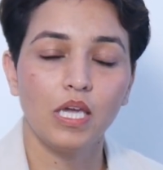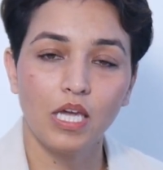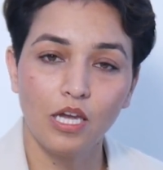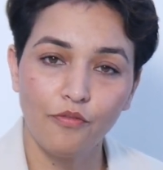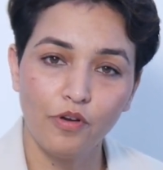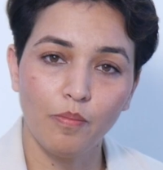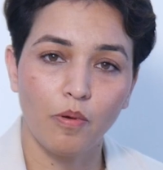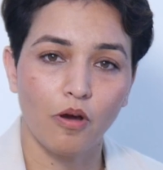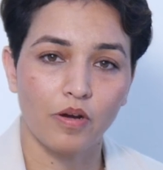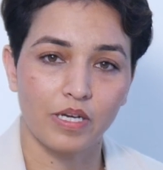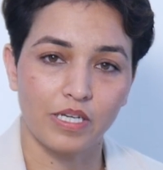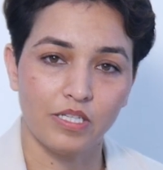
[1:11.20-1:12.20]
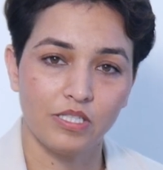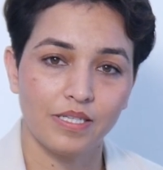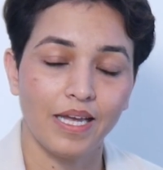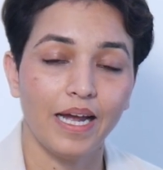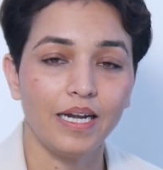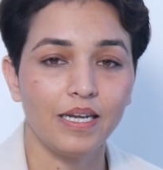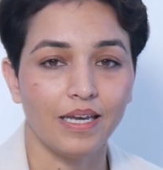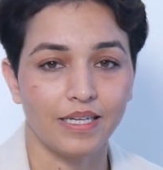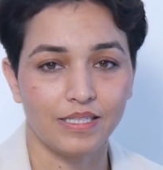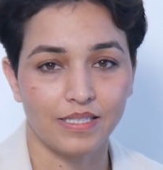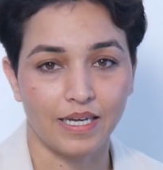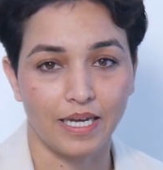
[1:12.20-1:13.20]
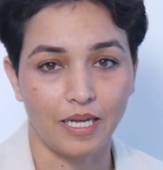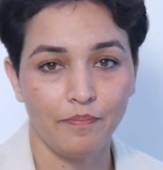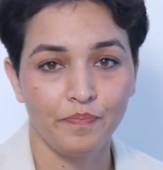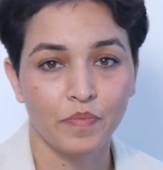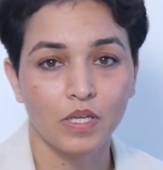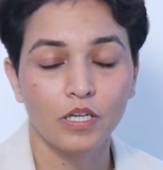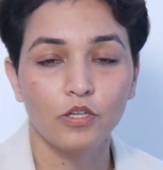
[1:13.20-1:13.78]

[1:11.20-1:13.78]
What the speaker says: airway blockage at night time,